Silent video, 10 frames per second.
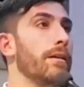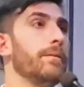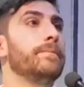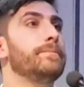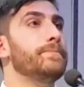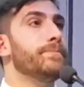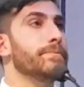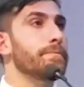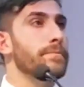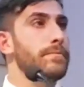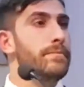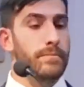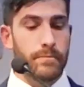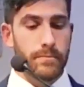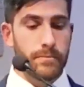Yeah. yeah. You
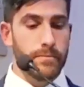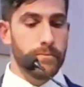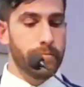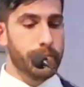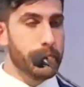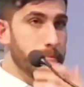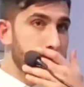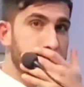mentioned that um,